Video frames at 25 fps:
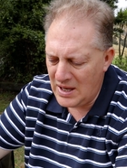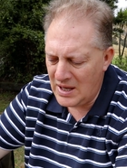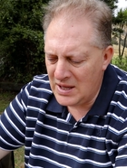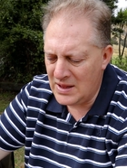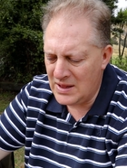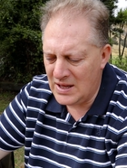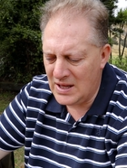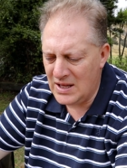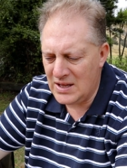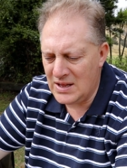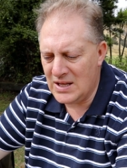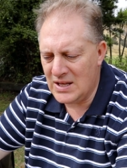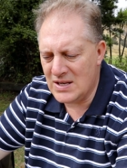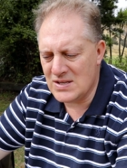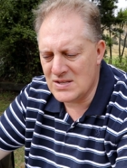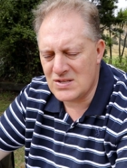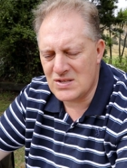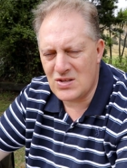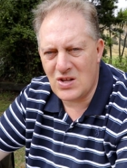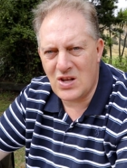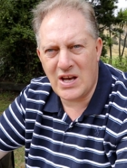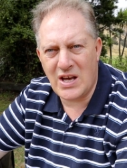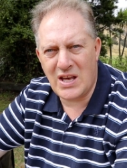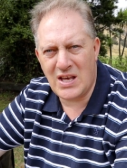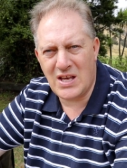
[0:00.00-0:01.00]
then there's
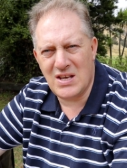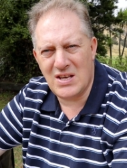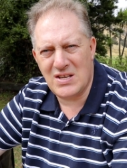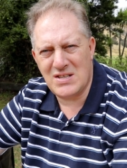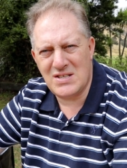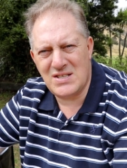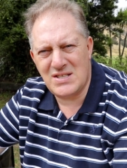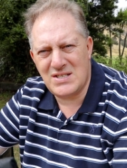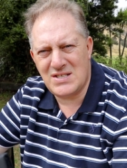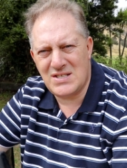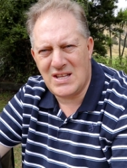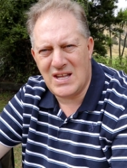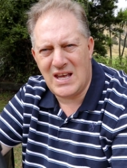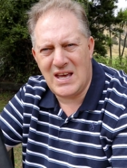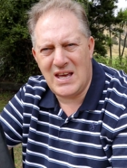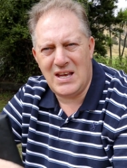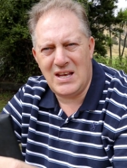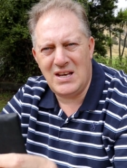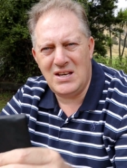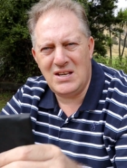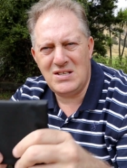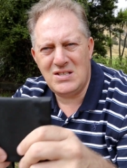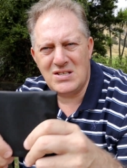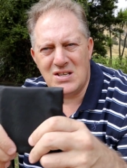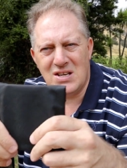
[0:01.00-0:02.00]
like a
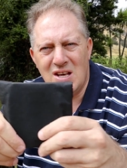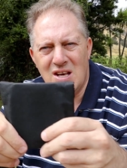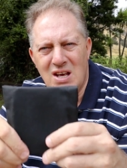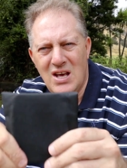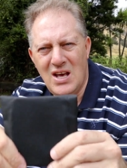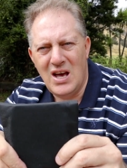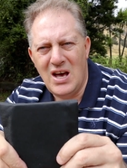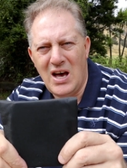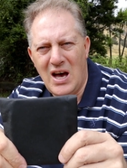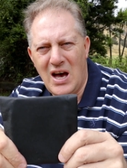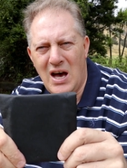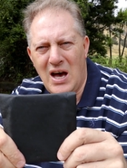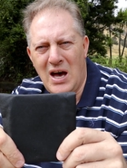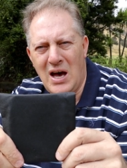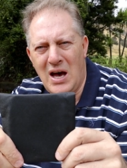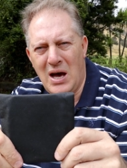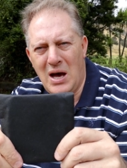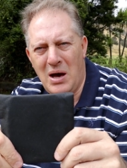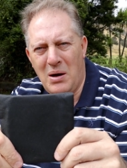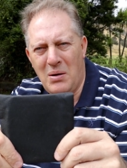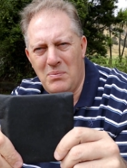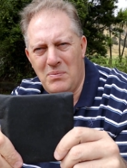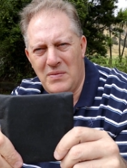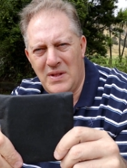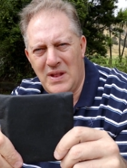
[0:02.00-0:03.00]
stand
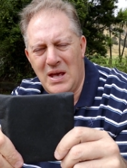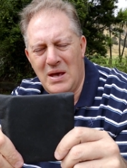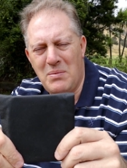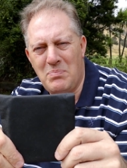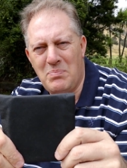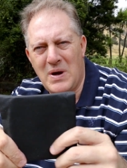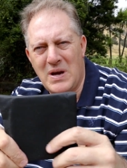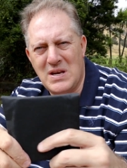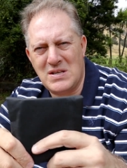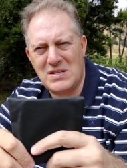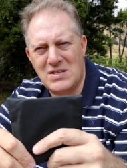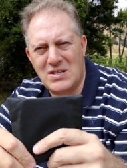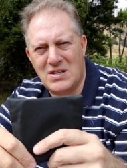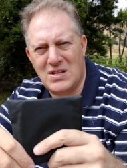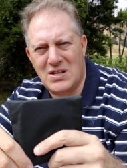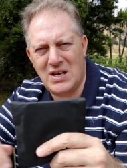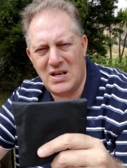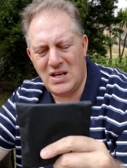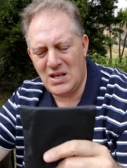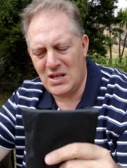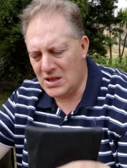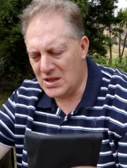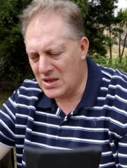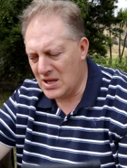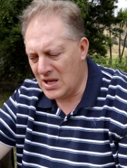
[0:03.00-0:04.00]
that
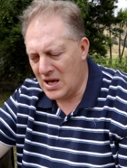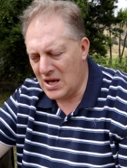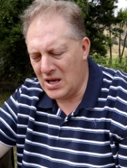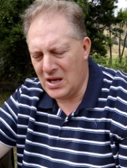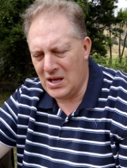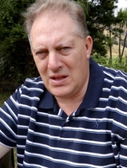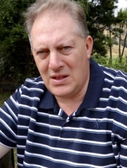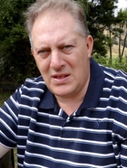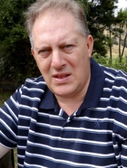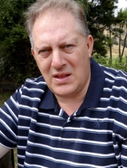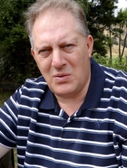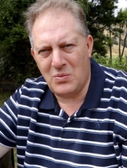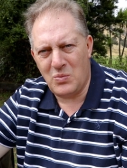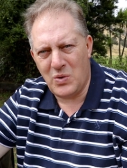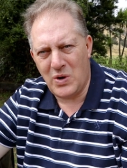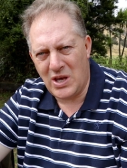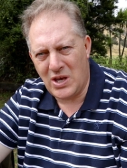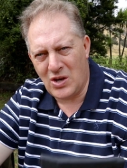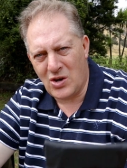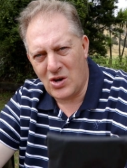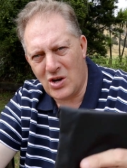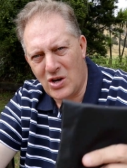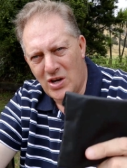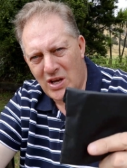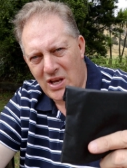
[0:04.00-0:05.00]
basically the wee
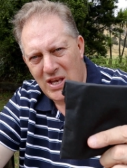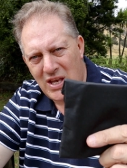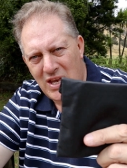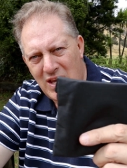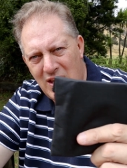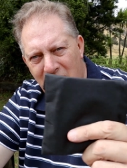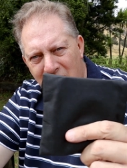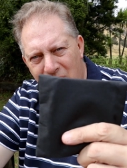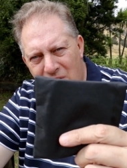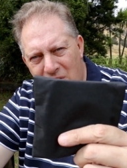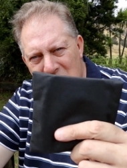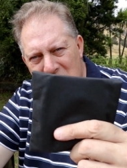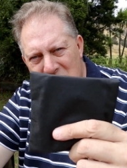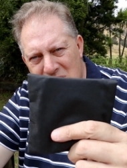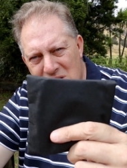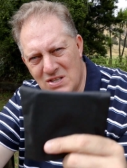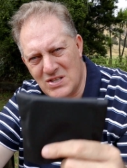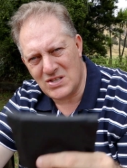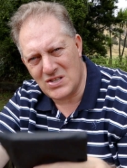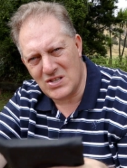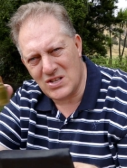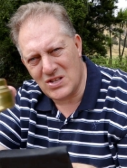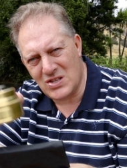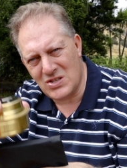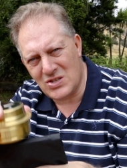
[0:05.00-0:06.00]
cooker here fits
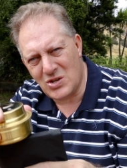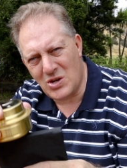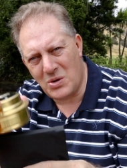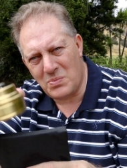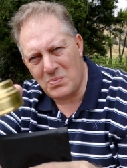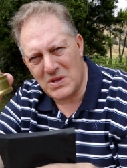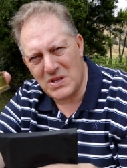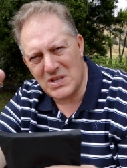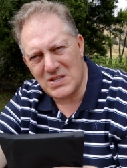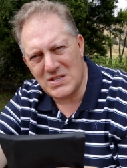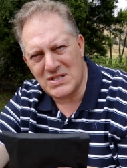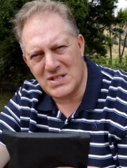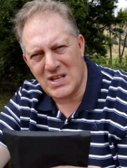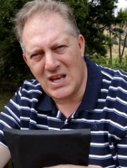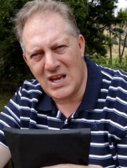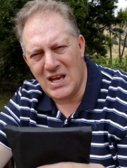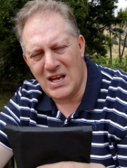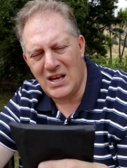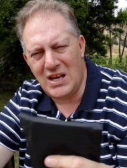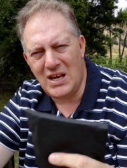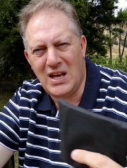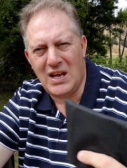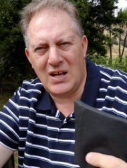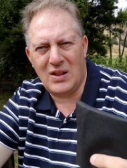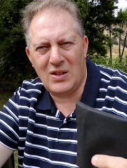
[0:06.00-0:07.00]
into the top of the
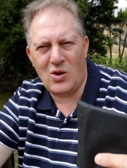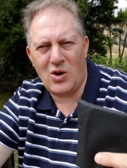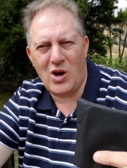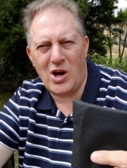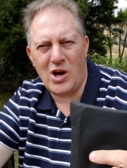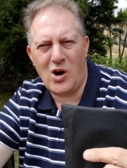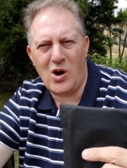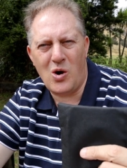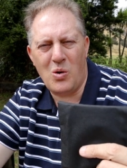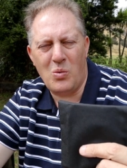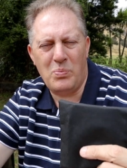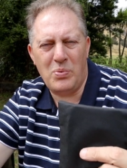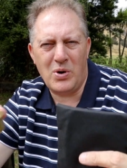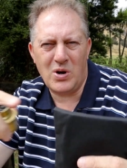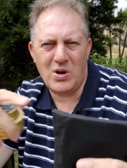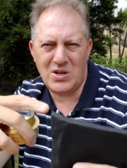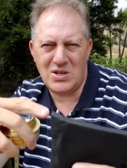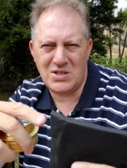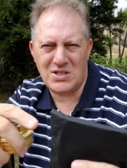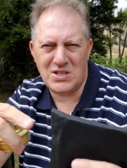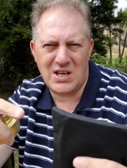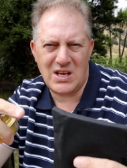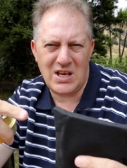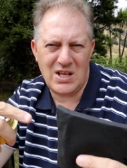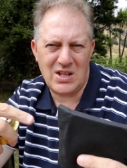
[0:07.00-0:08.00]
stand, and like I'll put
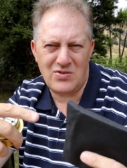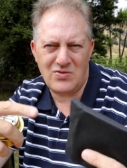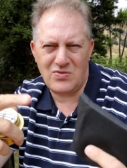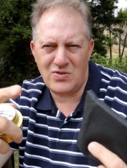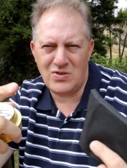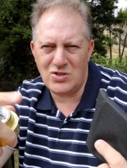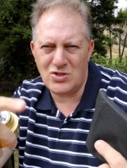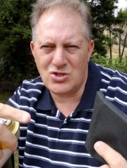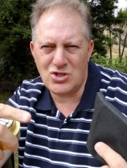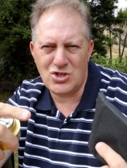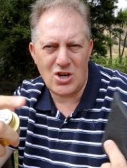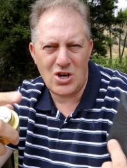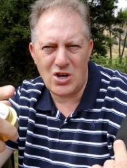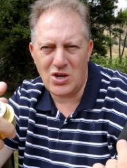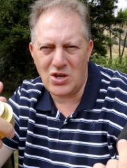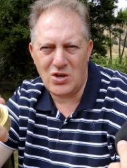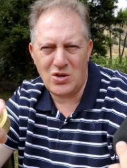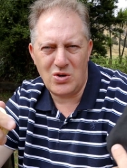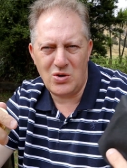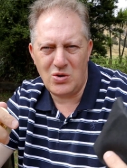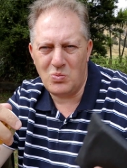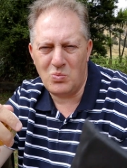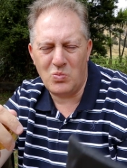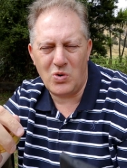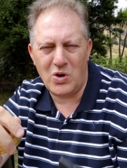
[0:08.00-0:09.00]
it together and show
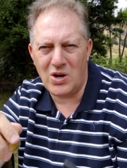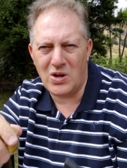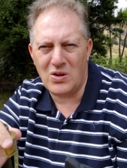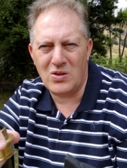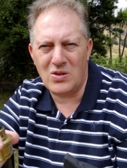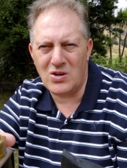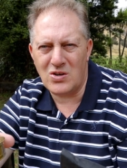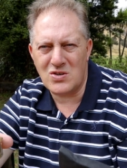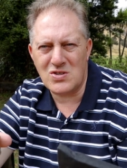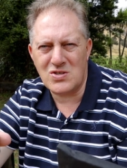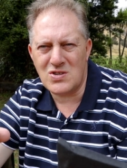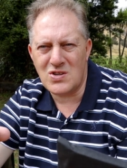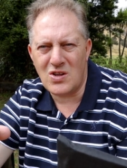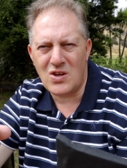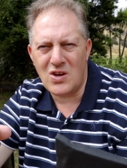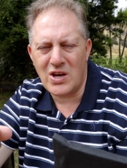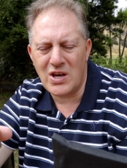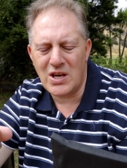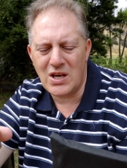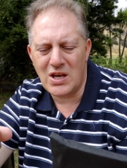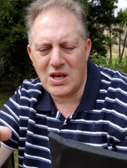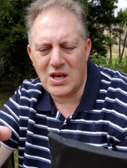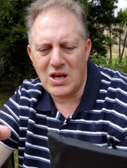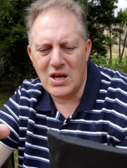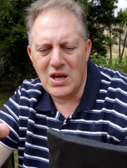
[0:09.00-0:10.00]
you what it looks
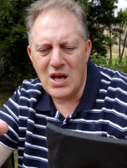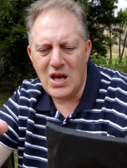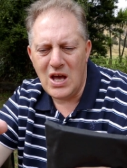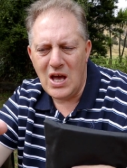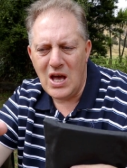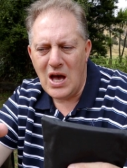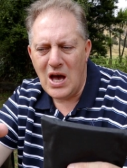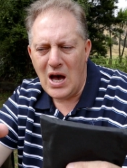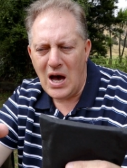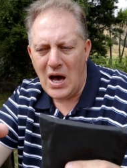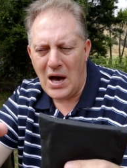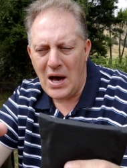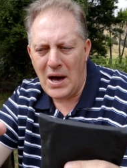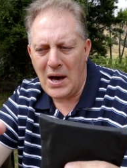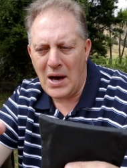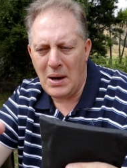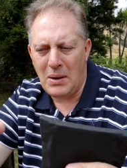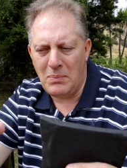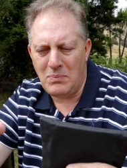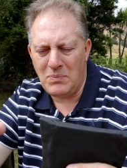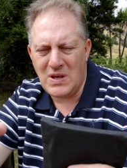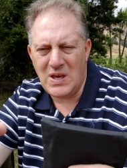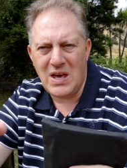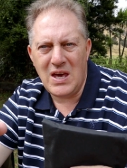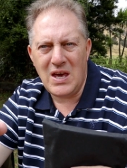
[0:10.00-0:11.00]
like.
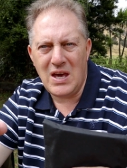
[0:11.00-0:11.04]
And